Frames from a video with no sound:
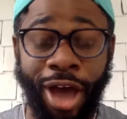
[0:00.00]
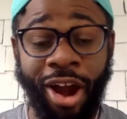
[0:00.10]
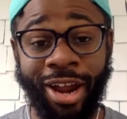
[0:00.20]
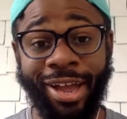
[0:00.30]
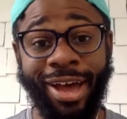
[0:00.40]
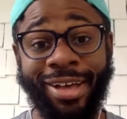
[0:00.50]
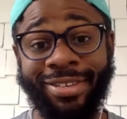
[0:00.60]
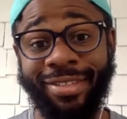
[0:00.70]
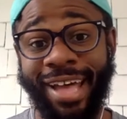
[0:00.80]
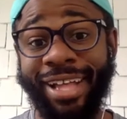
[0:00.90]
All right,
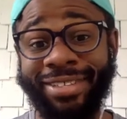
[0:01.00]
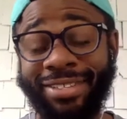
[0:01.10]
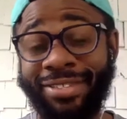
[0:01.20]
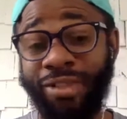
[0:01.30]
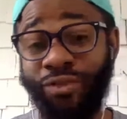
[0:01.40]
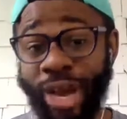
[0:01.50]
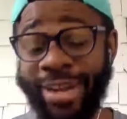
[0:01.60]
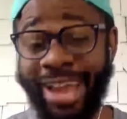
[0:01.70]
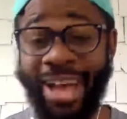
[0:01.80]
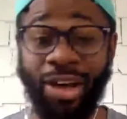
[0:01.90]
guys, that's the
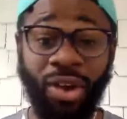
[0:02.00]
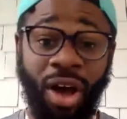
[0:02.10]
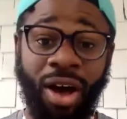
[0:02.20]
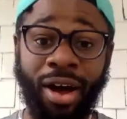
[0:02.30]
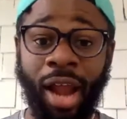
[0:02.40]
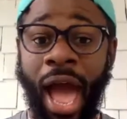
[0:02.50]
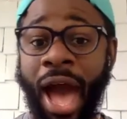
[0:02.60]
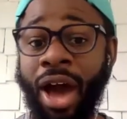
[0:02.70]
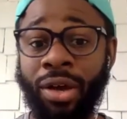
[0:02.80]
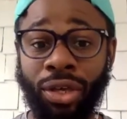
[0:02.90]
rundown on
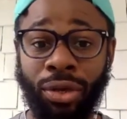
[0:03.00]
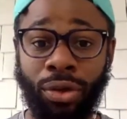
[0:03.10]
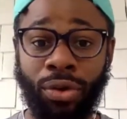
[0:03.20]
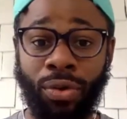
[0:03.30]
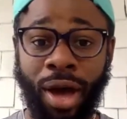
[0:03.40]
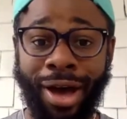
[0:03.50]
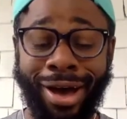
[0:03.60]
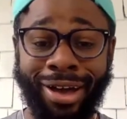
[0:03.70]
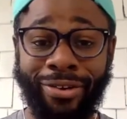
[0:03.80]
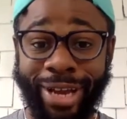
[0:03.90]
how you
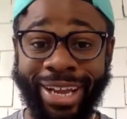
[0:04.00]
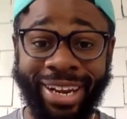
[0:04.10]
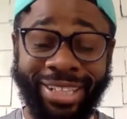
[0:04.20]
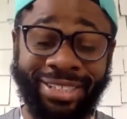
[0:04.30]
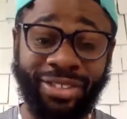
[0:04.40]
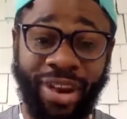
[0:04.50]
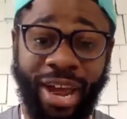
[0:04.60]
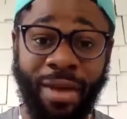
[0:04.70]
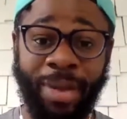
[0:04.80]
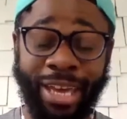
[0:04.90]
create an
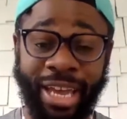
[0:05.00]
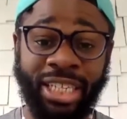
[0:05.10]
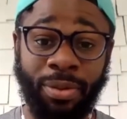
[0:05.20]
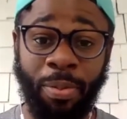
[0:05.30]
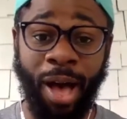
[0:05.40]
Instagram engagement